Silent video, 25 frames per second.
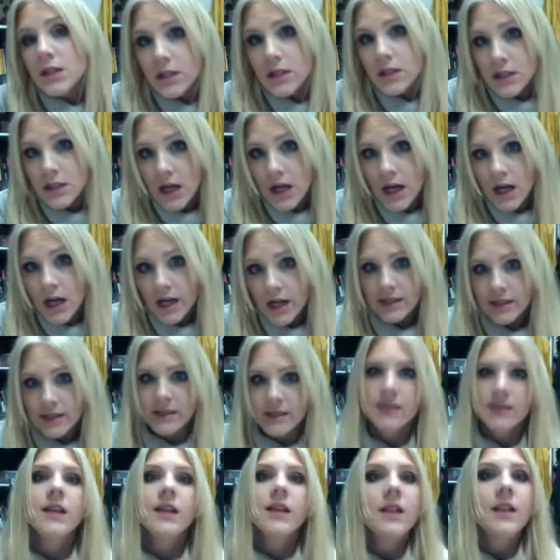does
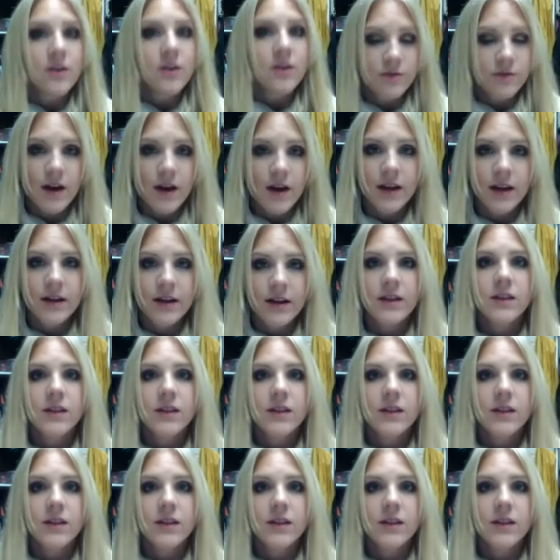Nevada.